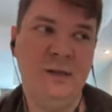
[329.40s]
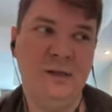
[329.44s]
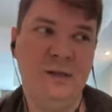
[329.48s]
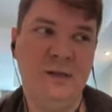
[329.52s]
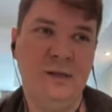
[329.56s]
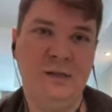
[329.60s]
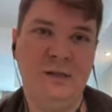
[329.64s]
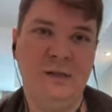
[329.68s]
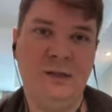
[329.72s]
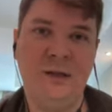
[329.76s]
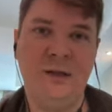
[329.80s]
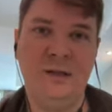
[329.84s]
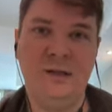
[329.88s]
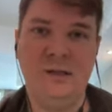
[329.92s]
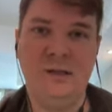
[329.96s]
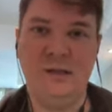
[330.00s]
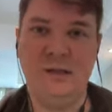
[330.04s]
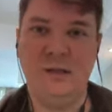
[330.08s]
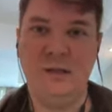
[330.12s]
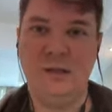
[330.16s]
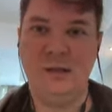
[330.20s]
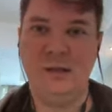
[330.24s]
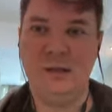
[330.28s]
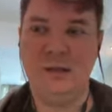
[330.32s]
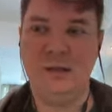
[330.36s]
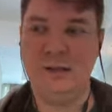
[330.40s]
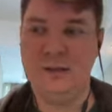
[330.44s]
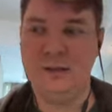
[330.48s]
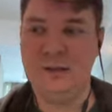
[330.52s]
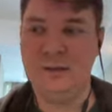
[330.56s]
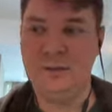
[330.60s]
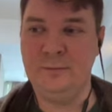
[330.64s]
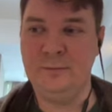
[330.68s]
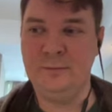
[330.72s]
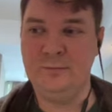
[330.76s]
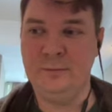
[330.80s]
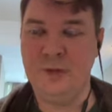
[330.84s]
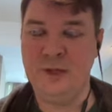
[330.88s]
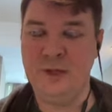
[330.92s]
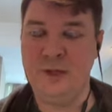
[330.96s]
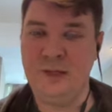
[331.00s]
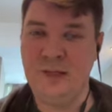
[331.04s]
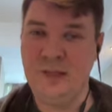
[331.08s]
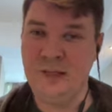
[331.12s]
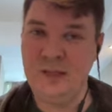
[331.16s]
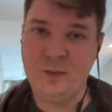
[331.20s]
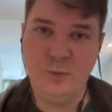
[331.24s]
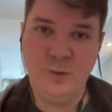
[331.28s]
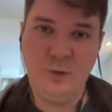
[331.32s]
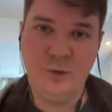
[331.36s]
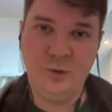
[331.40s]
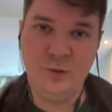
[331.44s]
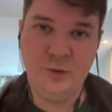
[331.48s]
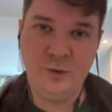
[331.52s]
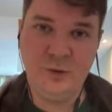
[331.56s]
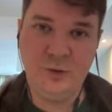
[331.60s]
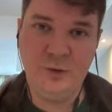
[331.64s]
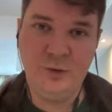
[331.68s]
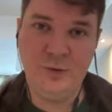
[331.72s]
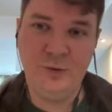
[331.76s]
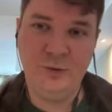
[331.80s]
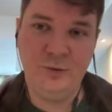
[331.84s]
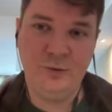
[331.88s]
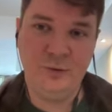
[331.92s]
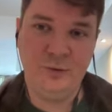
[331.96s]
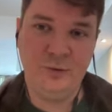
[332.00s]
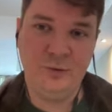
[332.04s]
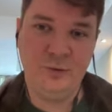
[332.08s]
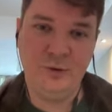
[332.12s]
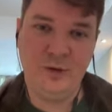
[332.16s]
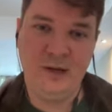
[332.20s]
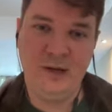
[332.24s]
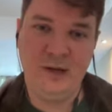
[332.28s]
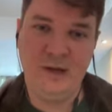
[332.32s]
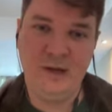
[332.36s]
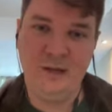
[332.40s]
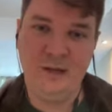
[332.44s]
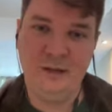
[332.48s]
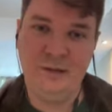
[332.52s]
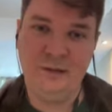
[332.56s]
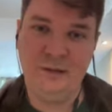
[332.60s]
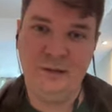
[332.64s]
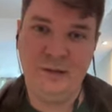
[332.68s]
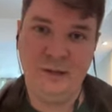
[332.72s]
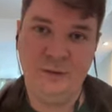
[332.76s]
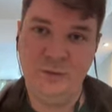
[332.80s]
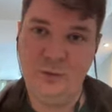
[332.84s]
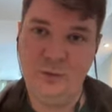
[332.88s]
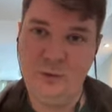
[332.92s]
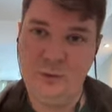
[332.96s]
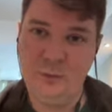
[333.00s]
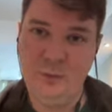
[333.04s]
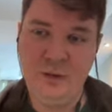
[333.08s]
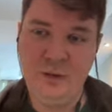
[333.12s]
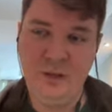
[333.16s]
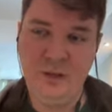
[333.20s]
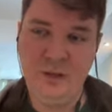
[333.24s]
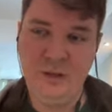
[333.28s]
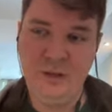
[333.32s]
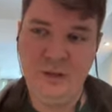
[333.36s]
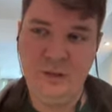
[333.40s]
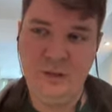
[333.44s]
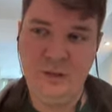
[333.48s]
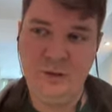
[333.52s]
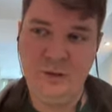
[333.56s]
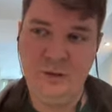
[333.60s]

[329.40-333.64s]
that's um, accessible to you and that will be